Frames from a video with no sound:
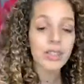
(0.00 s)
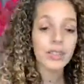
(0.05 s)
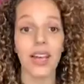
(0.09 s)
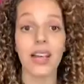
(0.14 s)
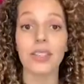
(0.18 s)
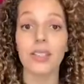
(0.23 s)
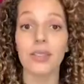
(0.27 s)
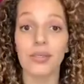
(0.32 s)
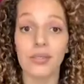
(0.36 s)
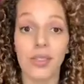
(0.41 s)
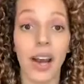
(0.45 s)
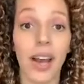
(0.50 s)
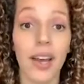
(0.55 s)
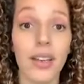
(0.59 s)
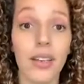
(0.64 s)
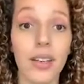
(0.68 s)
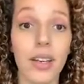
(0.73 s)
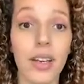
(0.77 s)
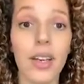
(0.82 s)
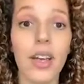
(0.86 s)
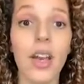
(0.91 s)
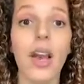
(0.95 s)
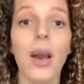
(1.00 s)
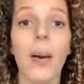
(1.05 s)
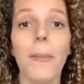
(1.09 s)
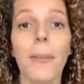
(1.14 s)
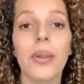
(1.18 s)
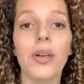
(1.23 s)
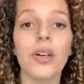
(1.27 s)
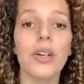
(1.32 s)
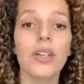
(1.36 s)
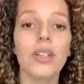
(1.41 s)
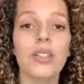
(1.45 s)
That's fine,
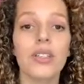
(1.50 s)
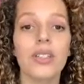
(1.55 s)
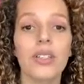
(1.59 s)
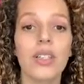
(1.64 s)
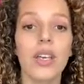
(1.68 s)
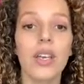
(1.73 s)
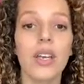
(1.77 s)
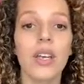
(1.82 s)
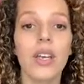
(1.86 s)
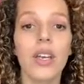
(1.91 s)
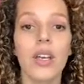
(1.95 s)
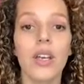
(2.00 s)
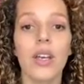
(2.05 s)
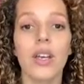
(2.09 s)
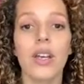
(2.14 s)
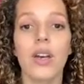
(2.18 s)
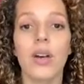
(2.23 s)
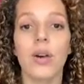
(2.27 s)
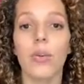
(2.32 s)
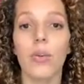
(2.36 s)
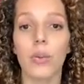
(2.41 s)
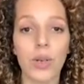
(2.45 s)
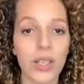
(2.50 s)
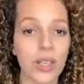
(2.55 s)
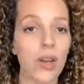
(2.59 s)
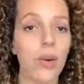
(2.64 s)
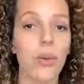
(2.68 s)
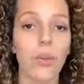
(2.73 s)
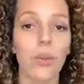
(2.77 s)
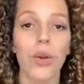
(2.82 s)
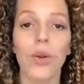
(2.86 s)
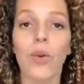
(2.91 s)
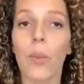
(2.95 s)
because we're
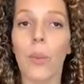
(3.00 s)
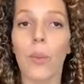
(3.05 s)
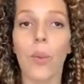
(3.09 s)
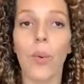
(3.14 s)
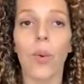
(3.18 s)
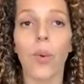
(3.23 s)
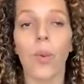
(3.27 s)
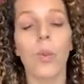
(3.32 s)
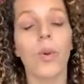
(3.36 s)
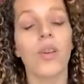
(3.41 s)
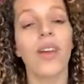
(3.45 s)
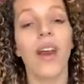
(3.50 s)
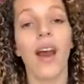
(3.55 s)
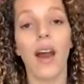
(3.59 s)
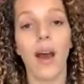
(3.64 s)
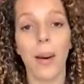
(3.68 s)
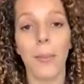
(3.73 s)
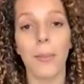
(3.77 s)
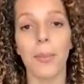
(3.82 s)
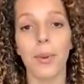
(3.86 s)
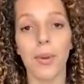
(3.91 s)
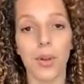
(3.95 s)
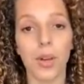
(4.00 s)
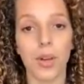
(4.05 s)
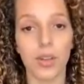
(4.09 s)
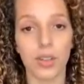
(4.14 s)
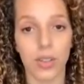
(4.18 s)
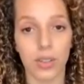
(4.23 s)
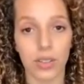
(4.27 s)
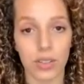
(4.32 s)
not born with a handbook.